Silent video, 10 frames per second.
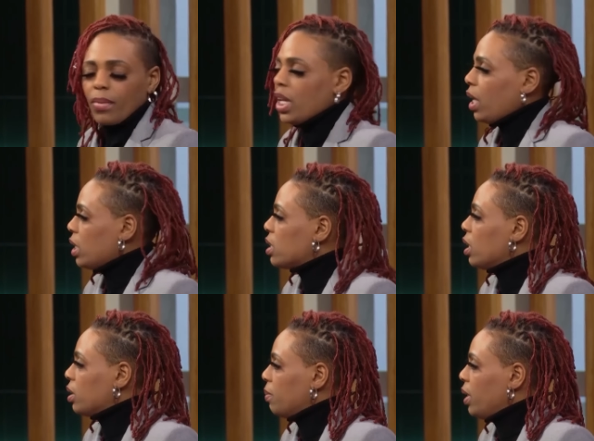It's yeah, been a
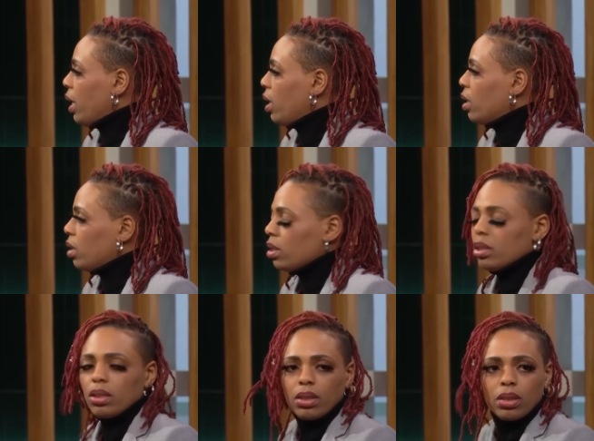lot of
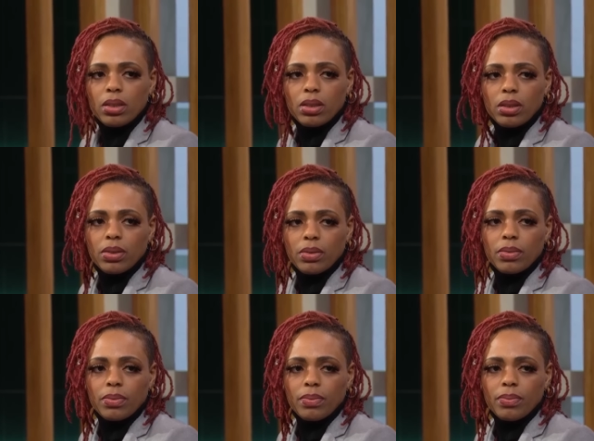self-love
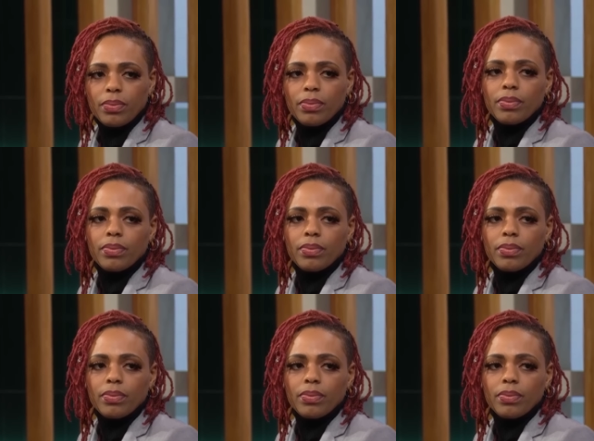going on these